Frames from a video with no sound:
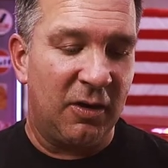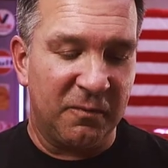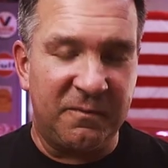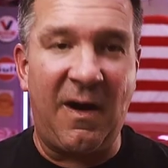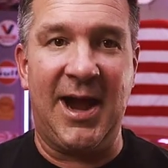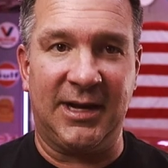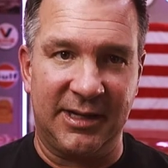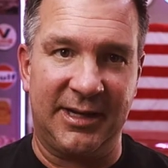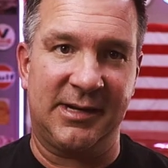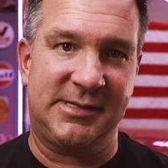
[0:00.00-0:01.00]
are
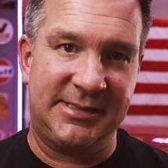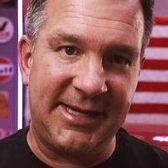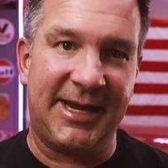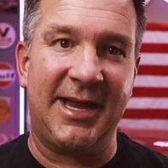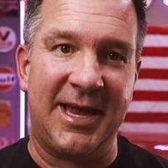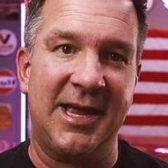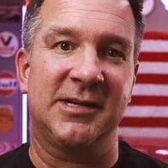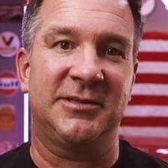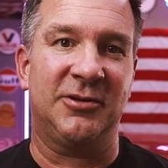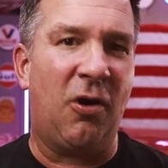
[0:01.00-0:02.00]
finally digging
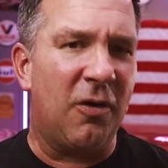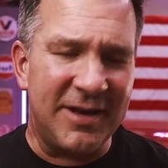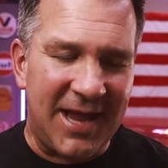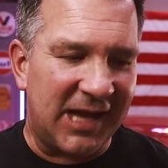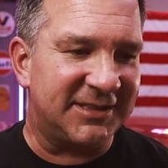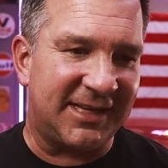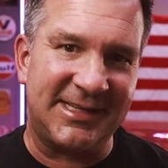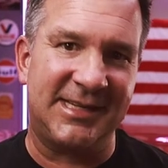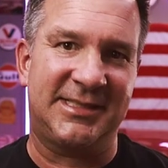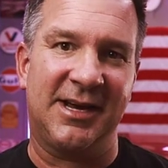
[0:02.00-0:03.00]
into all the nasty
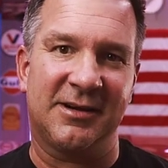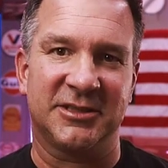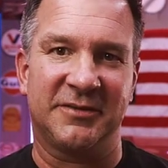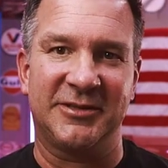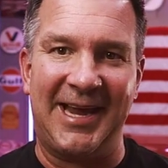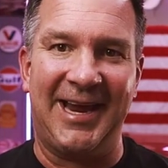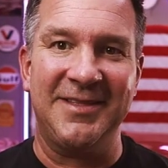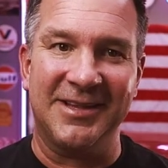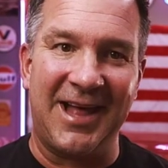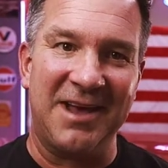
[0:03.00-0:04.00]
details of a day
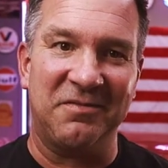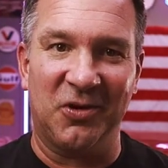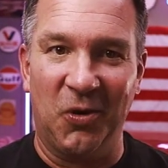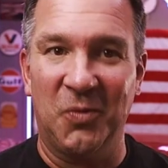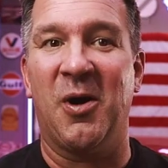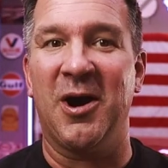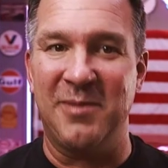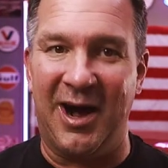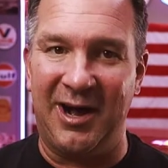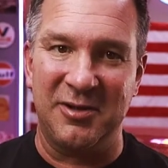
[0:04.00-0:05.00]
in the life of Gold Bar
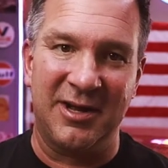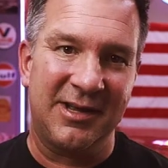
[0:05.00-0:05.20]
Bob.